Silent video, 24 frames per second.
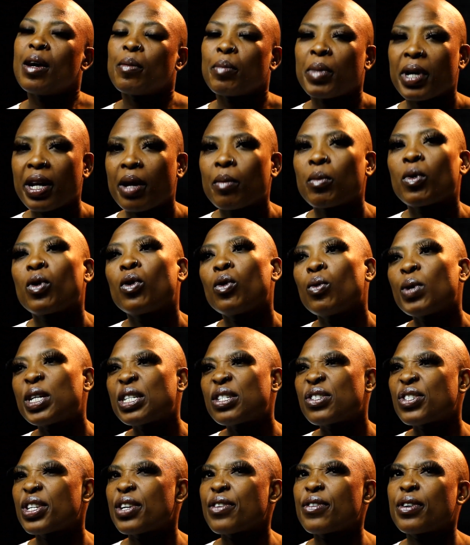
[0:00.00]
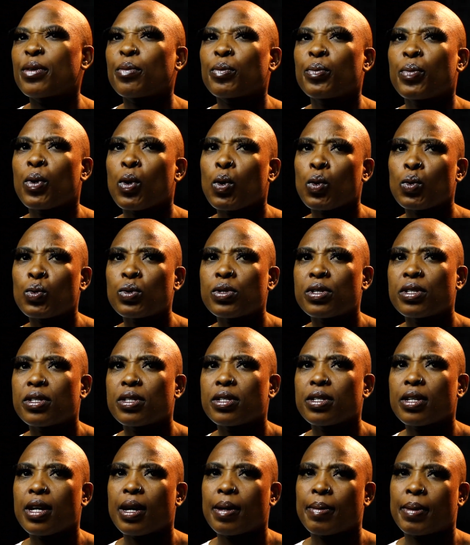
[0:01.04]
But I'm always sharing
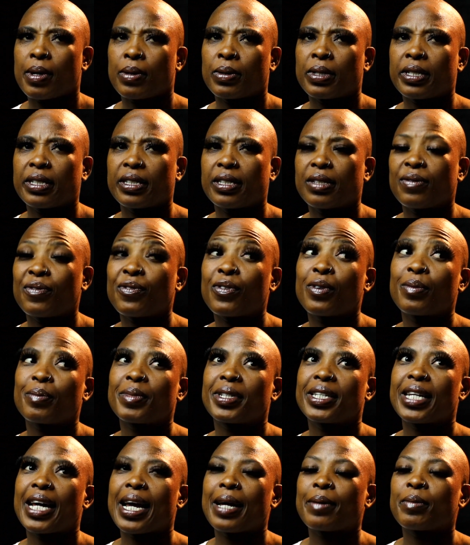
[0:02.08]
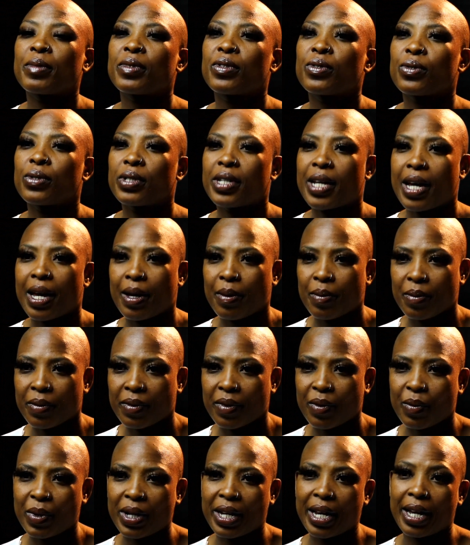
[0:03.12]
posts about it from time to time.
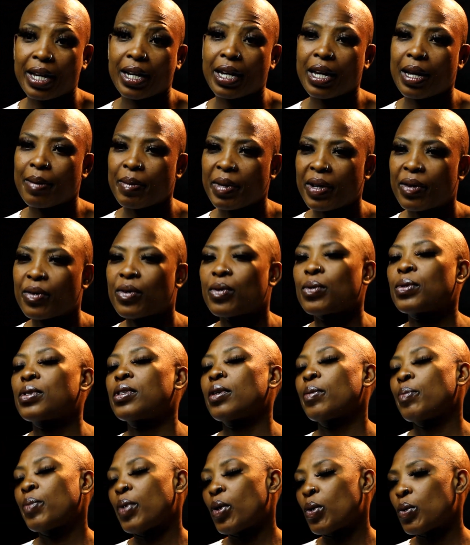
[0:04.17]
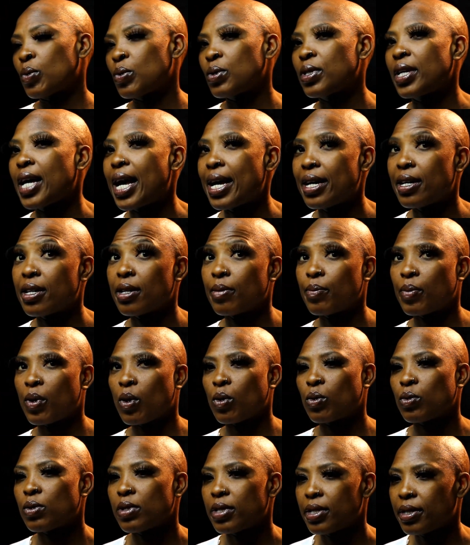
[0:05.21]
When I come across a post, I
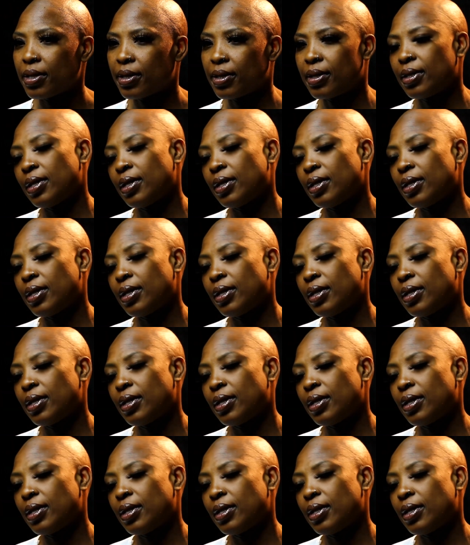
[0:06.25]
repost.